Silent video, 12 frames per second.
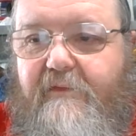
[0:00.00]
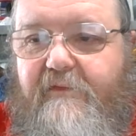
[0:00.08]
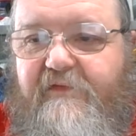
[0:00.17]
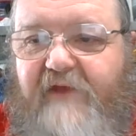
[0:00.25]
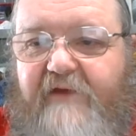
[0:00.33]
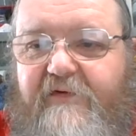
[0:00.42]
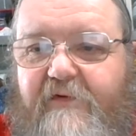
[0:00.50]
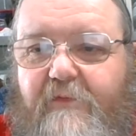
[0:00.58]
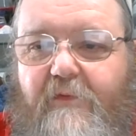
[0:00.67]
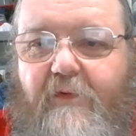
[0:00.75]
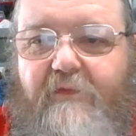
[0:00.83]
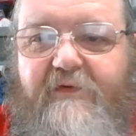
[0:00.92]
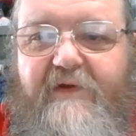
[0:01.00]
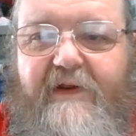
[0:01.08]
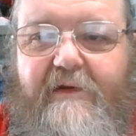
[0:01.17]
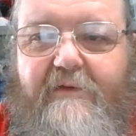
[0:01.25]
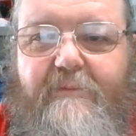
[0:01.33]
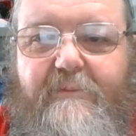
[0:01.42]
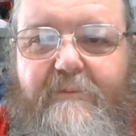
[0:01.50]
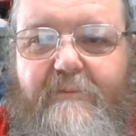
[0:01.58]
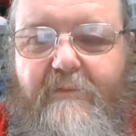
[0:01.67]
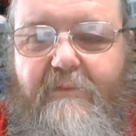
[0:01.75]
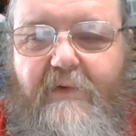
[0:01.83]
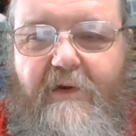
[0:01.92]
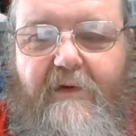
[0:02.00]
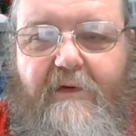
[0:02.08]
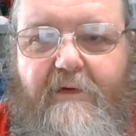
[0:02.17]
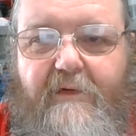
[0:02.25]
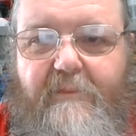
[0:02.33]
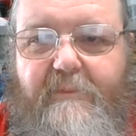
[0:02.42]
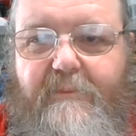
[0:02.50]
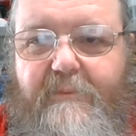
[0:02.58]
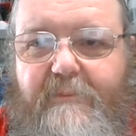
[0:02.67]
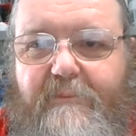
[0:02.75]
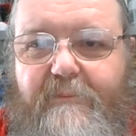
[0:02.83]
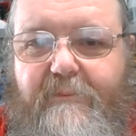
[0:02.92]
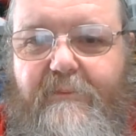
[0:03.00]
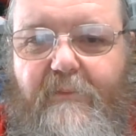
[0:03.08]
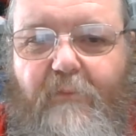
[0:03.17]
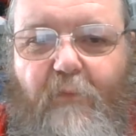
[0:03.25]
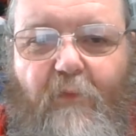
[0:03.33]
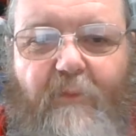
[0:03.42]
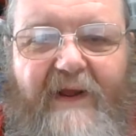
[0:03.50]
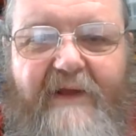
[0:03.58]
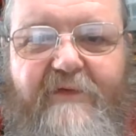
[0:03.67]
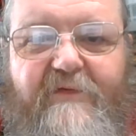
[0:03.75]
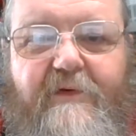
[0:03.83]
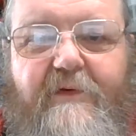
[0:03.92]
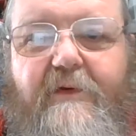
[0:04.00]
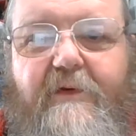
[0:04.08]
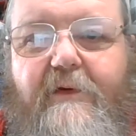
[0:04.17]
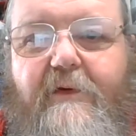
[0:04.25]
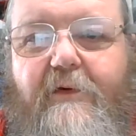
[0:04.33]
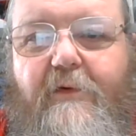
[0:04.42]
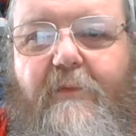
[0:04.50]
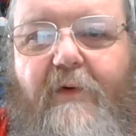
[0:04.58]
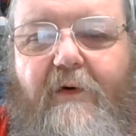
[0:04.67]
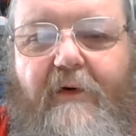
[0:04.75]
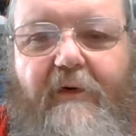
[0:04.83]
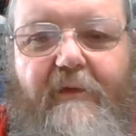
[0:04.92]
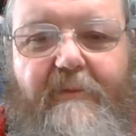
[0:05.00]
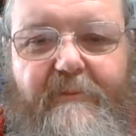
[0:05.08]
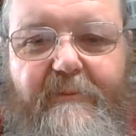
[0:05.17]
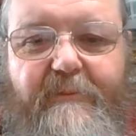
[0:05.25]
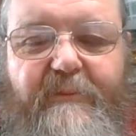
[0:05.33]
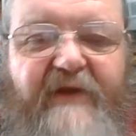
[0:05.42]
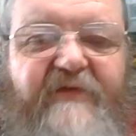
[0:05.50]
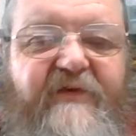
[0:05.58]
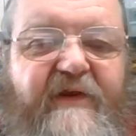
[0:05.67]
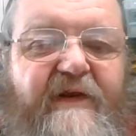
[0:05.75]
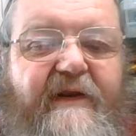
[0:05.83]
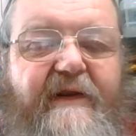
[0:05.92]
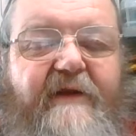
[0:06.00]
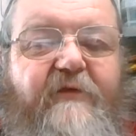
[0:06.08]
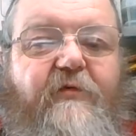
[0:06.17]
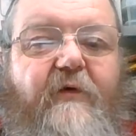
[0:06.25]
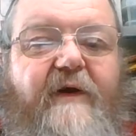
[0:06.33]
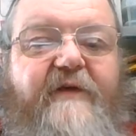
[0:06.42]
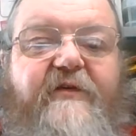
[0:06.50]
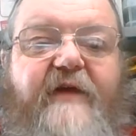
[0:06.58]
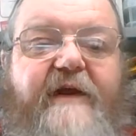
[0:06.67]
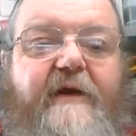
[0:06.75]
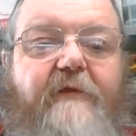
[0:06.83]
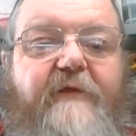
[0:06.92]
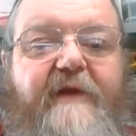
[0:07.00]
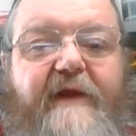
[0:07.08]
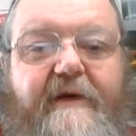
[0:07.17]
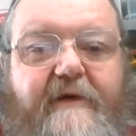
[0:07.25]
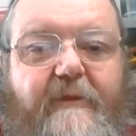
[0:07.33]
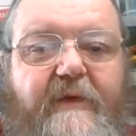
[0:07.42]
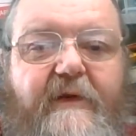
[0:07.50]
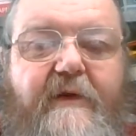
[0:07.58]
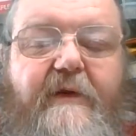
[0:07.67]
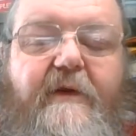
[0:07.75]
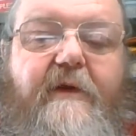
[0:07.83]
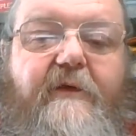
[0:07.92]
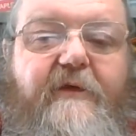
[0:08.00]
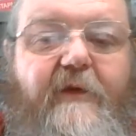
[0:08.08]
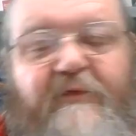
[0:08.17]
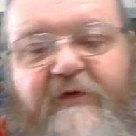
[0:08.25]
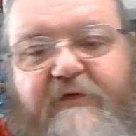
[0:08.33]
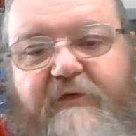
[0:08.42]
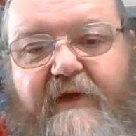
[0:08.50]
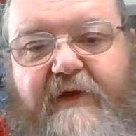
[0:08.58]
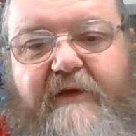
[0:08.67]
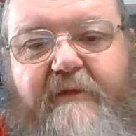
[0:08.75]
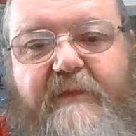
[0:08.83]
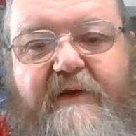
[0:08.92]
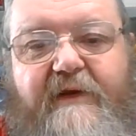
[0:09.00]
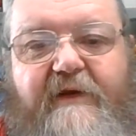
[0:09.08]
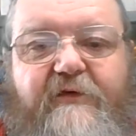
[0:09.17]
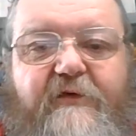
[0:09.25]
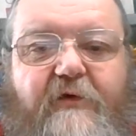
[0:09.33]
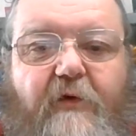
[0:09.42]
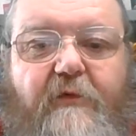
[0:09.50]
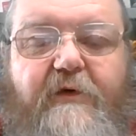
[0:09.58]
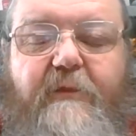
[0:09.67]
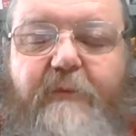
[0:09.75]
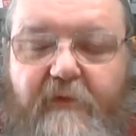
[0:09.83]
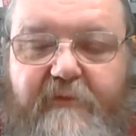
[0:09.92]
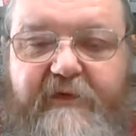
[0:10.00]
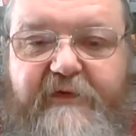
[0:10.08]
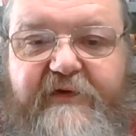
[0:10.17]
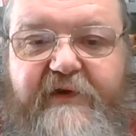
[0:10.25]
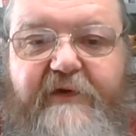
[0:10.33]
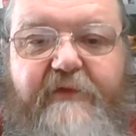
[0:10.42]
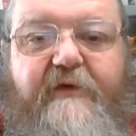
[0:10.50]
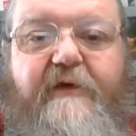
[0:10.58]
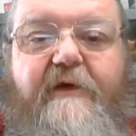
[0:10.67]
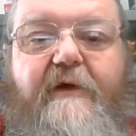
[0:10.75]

Saxon or continental warband who are basically trying to take over the kingdom. The object of them is to conquer provinces,